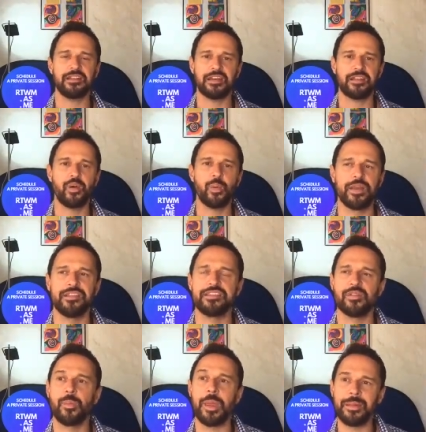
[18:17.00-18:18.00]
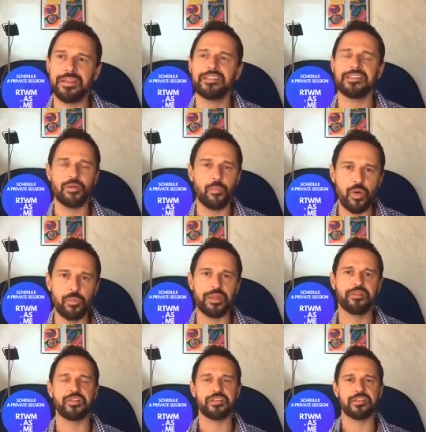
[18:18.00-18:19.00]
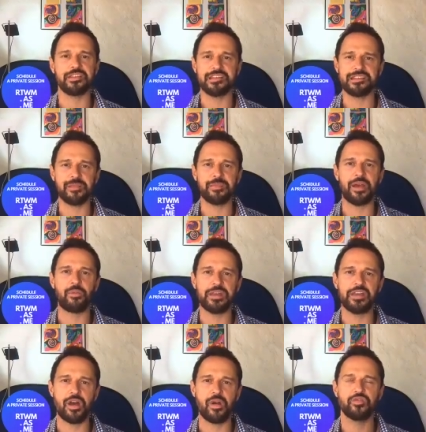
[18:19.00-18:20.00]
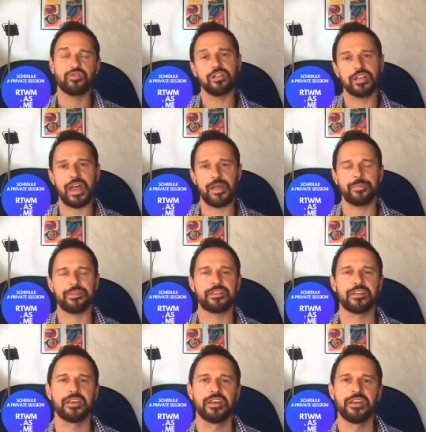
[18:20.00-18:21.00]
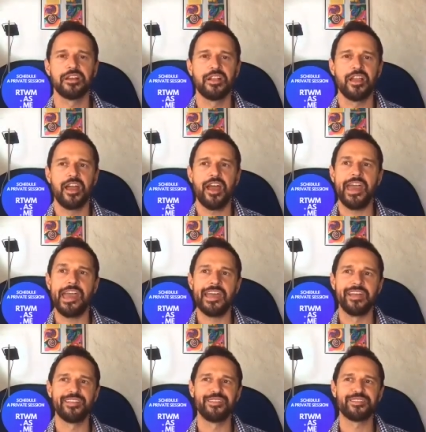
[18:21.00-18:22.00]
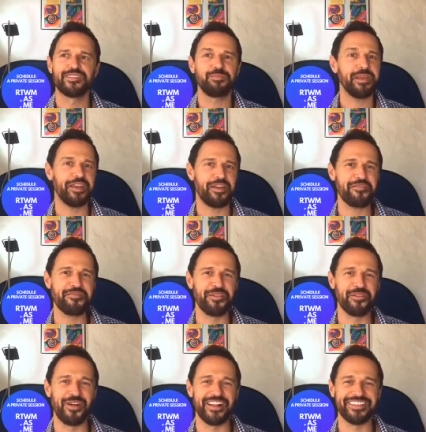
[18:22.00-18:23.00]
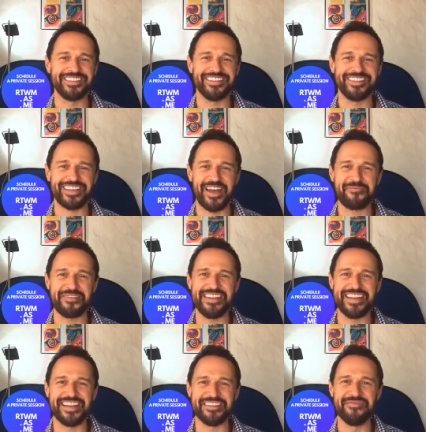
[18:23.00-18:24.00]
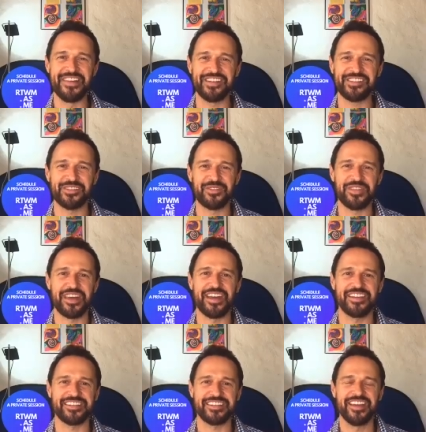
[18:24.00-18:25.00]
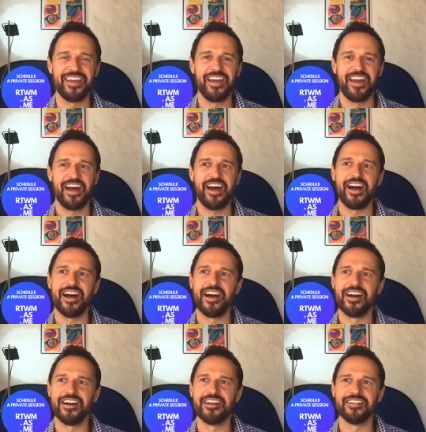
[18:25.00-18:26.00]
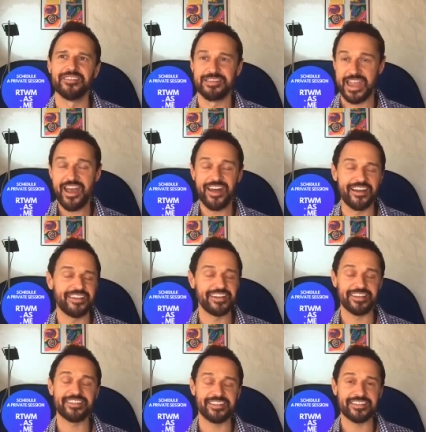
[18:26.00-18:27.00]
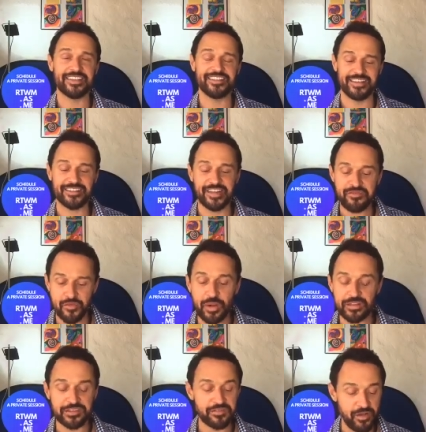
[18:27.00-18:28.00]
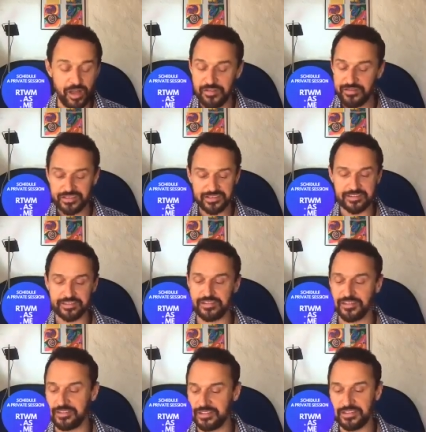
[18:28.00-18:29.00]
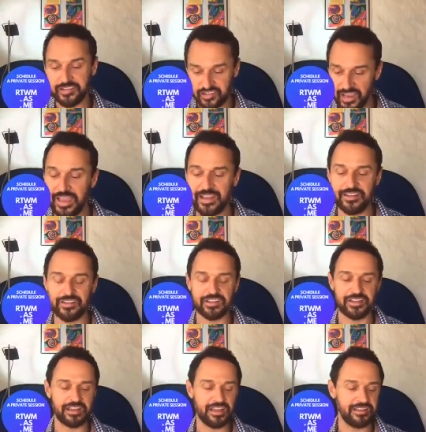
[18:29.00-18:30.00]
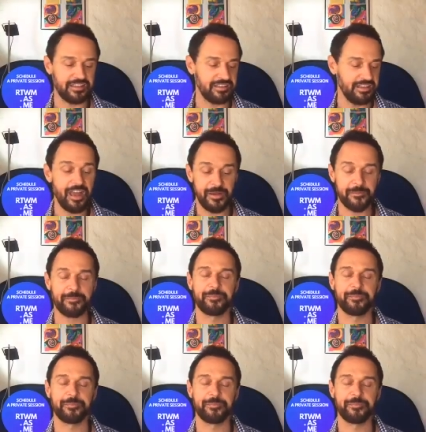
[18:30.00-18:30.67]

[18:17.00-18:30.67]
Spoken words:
that always. So maybe this is the moment for the system that we know to collapse, and to be careful while this is happening and make sure that that everyone survives this change, and yeah.